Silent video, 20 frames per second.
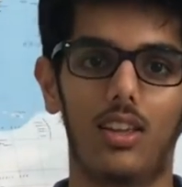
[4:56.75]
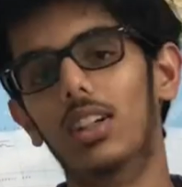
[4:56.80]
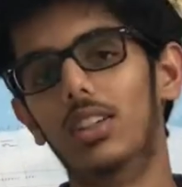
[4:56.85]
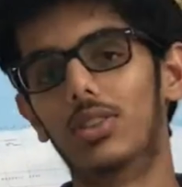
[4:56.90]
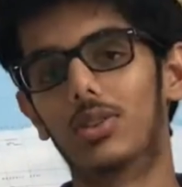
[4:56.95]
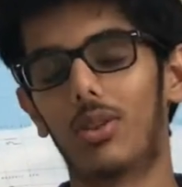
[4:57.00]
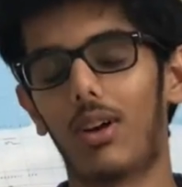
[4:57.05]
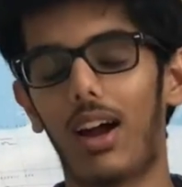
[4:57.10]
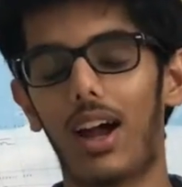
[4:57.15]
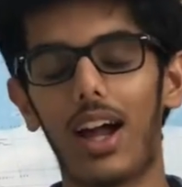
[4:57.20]

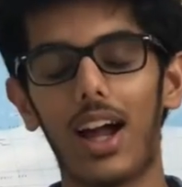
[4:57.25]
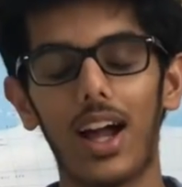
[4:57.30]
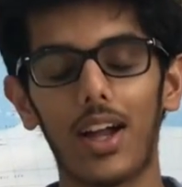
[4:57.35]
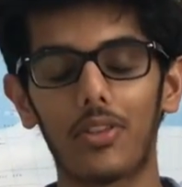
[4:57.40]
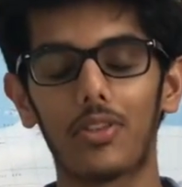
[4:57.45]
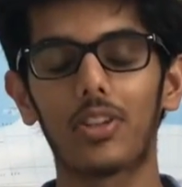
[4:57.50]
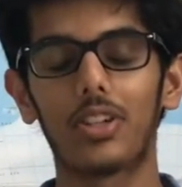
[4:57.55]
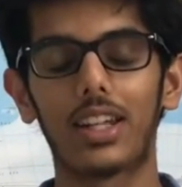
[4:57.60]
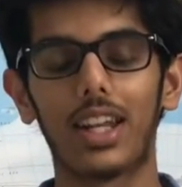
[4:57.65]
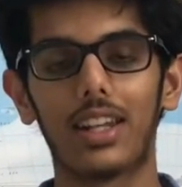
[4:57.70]
So
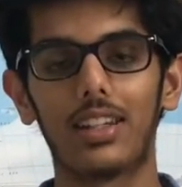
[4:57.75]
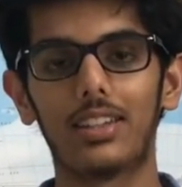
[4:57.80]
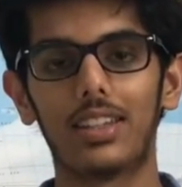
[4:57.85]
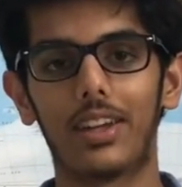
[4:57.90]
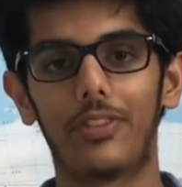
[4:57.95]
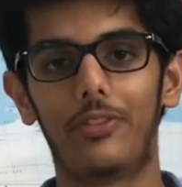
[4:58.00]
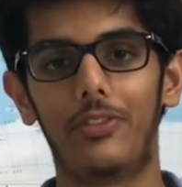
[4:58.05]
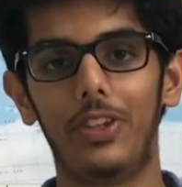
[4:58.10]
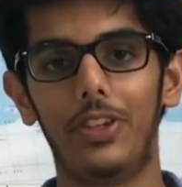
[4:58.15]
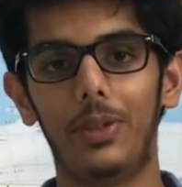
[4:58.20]
after getting
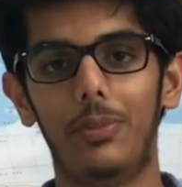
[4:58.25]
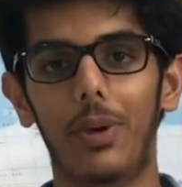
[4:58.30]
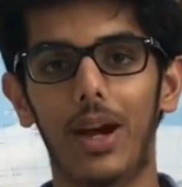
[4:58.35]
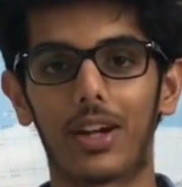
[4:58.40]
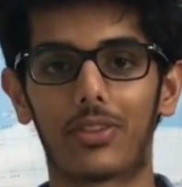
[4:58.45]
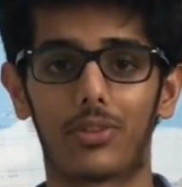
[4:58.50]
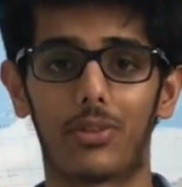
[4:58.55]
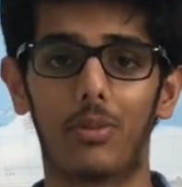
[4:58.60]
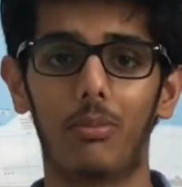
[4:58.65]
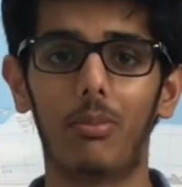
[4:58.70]
that
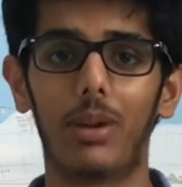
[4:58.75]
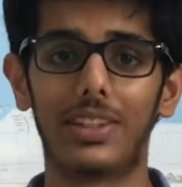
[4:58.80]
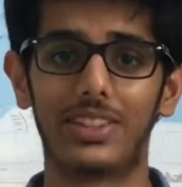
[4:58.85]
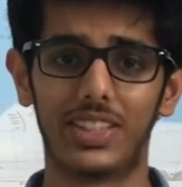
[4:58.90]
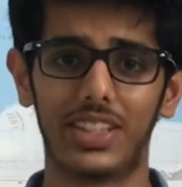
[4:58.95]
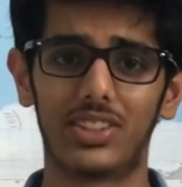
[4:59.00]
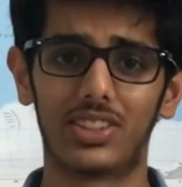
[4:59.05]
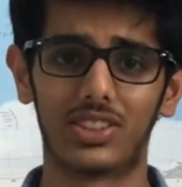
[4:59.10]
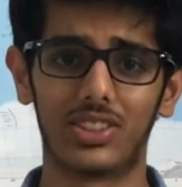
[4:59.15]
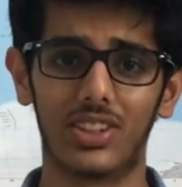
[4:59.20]
feedback from my
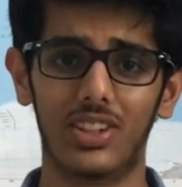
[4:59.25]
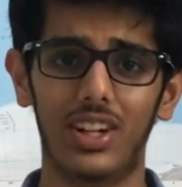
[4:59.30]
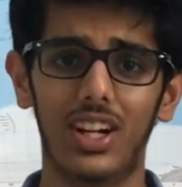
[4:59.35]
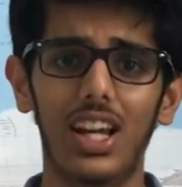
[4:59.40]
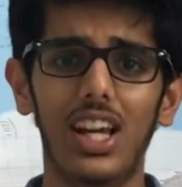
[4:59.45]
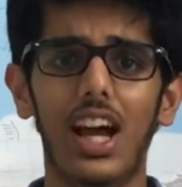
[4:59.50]
sister,